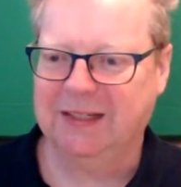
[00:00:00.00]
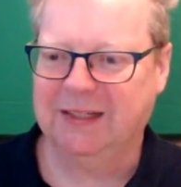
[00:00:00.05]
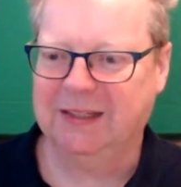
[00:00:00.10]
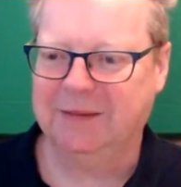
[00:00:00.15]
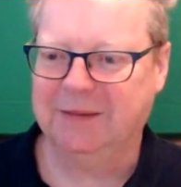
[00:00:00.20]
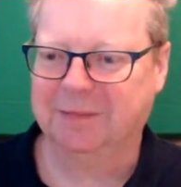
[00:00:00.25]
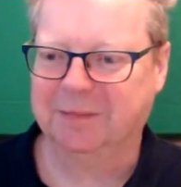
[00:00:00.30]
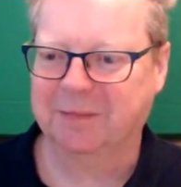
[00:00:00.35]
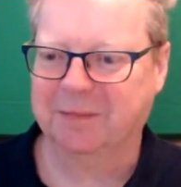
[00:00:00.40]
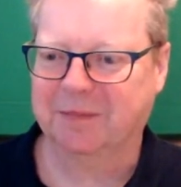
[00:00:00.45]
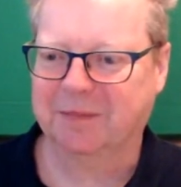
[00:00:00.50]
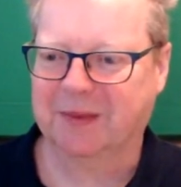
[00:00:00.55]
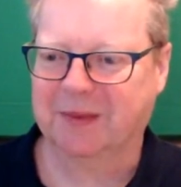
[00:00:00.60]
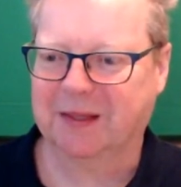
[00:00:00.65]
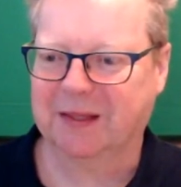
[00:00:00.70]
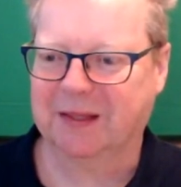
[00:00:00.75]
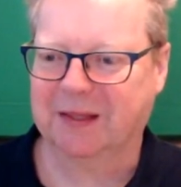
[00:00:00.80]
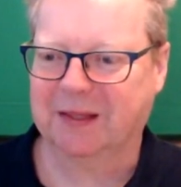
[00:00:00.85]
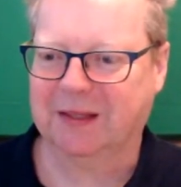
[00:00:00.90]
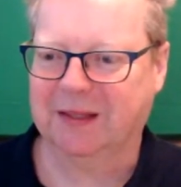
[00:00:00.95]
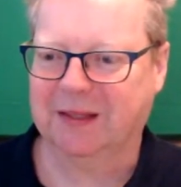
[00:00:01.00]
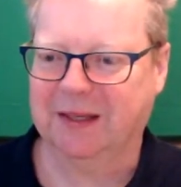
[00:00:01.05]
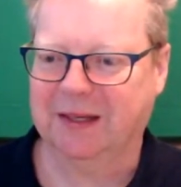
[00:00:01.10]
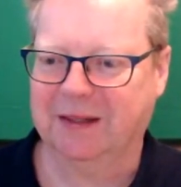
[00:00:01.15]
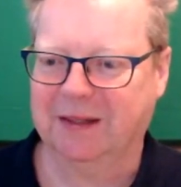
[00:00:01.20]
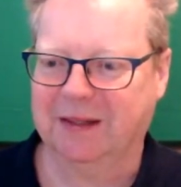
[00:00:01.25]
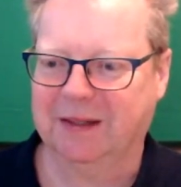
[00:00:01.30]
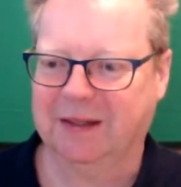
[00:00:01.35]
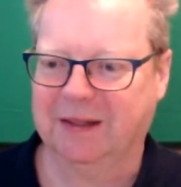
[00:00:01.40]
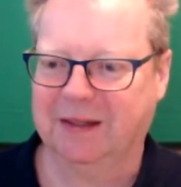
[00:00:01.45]
Uh,
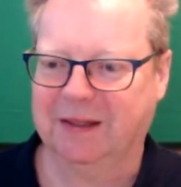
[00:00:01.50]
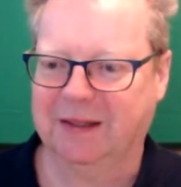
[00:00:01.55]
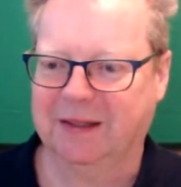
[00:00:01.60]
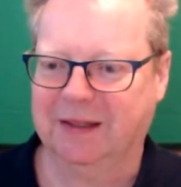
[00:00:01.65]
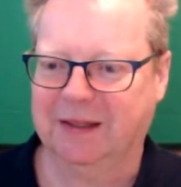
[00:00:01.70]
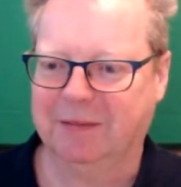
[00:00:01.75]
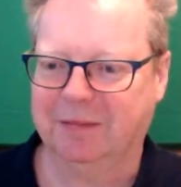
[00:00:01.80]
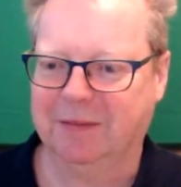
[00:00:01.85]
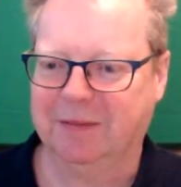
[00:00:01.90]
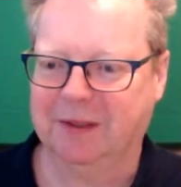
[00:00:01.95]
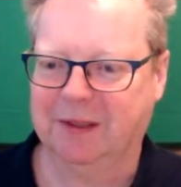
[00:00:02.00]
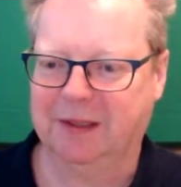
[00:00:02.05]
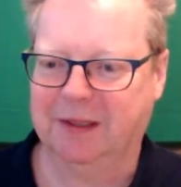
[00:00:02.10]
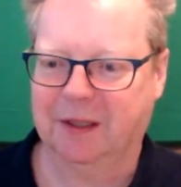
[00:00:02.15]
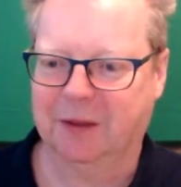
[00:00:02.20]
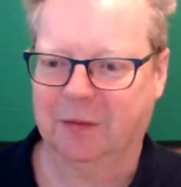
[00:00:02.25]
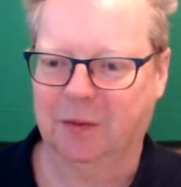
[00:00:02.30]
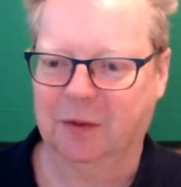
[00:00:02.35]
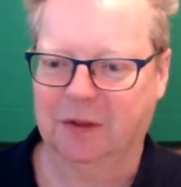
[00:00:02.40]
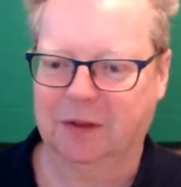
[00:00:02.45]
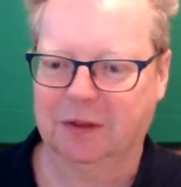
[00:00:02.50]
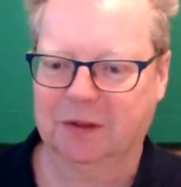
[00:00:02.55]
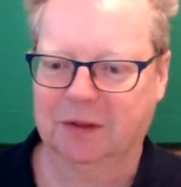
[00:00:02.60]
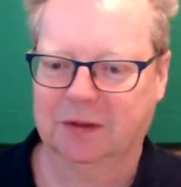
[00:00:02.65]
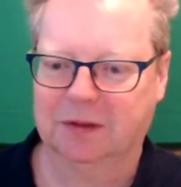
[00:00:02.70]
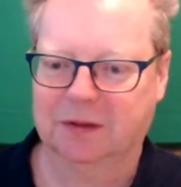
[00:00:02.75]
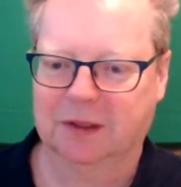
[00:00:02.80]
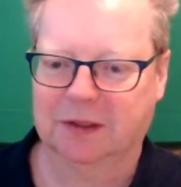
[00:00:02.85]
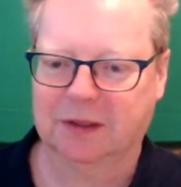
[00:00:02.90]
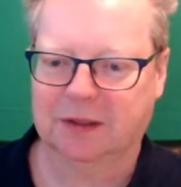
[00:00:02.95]
yeah, I am Nick Wood.
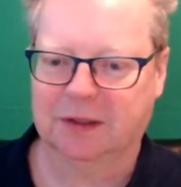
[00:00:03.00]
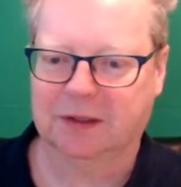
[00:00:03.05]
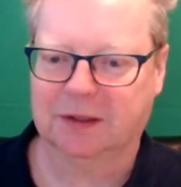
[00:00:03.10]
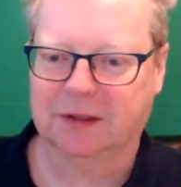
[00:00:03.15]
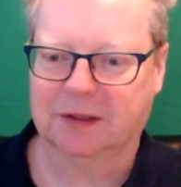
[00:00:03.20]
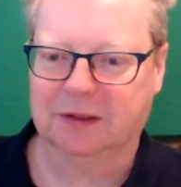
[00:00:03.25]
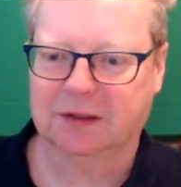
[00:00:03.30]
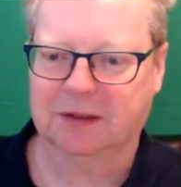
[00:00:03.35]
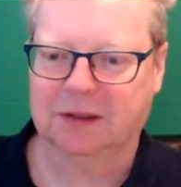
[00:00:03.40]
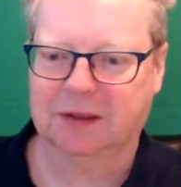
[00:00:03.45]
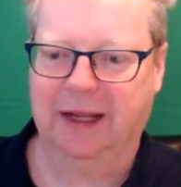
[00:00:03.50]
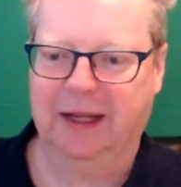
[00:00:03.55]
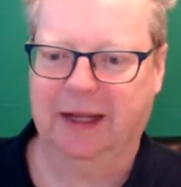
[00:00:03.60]
Ta-da!